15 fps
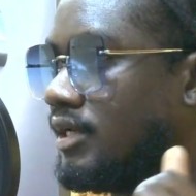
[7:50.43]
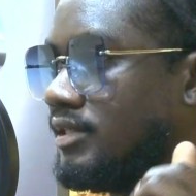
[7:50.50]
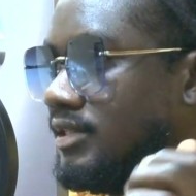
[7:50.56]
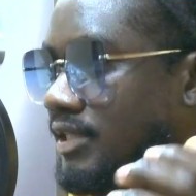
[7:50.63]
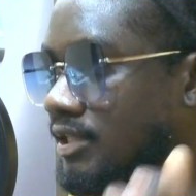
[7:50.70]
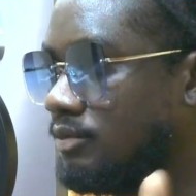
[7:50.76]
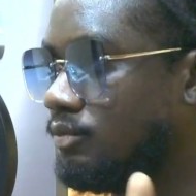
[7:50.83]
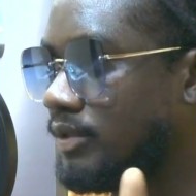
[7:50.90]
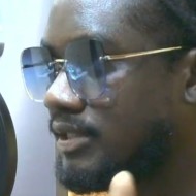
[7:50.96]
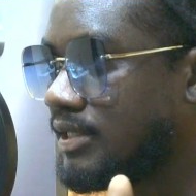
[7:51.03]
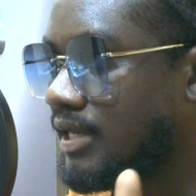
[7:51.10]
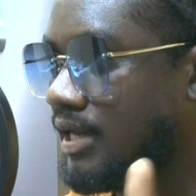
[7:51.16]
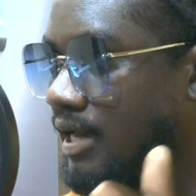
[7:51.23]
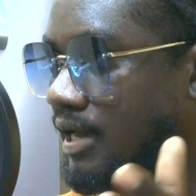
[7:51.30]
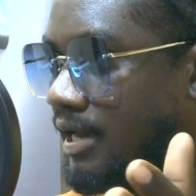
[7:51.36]
deal
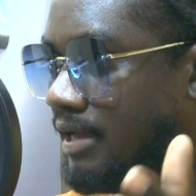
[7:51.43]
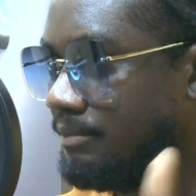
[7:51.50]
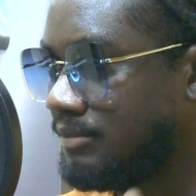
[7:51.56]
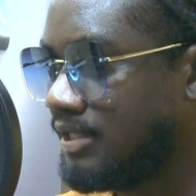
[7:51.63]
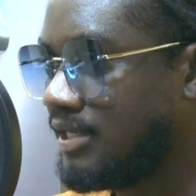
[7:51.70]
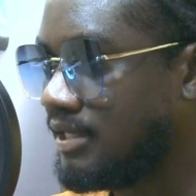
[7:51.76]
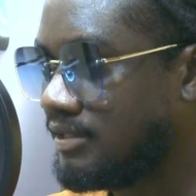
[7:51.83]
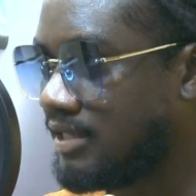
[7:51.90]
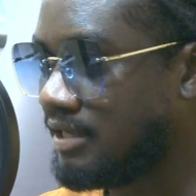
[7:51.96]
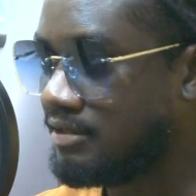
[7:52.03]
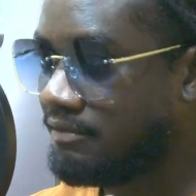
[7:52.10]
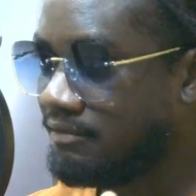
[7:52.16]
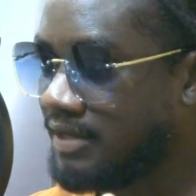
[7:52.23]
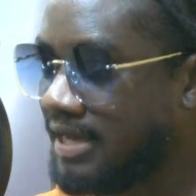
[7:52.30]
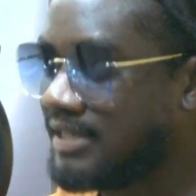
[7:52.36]
with empty tank
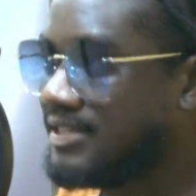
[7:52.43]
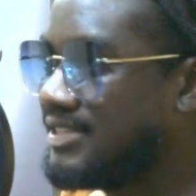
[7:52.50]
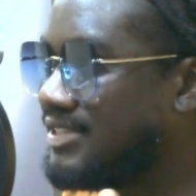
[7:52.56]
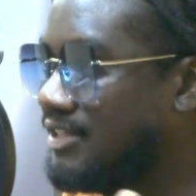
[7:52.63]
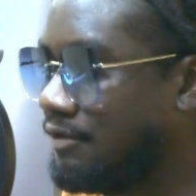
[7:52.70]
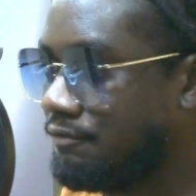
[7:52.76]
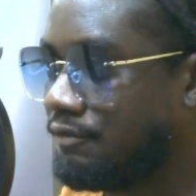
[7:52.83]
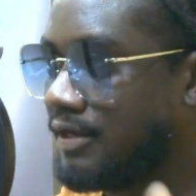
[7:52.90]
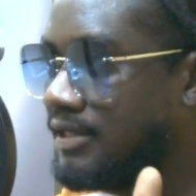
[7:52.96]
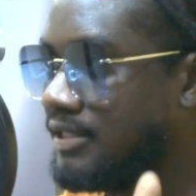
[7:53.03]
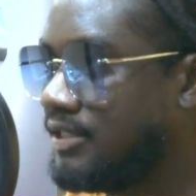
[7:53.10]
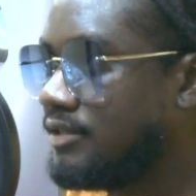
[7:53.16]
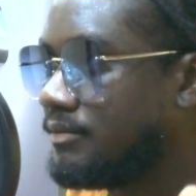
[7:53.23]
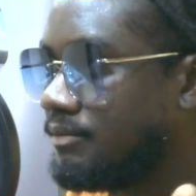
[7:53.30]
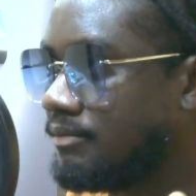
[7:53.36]
of gas
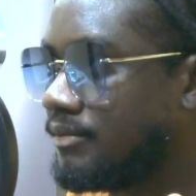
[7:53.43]
differently.